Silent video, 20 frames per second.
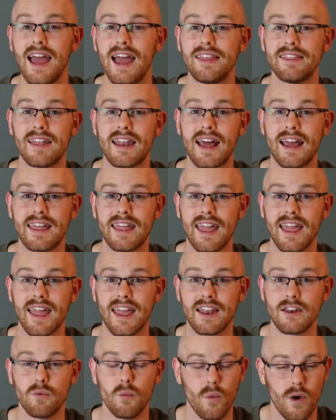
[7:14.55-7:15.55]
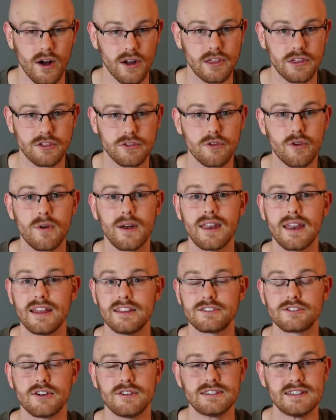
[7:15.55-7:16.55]
and then I can walk through it
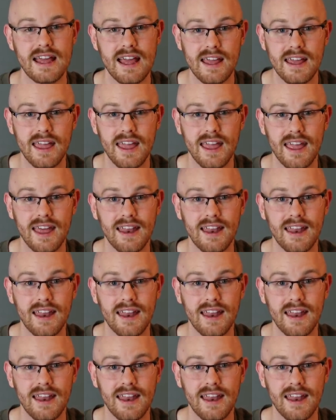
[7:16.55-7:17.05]
and start taking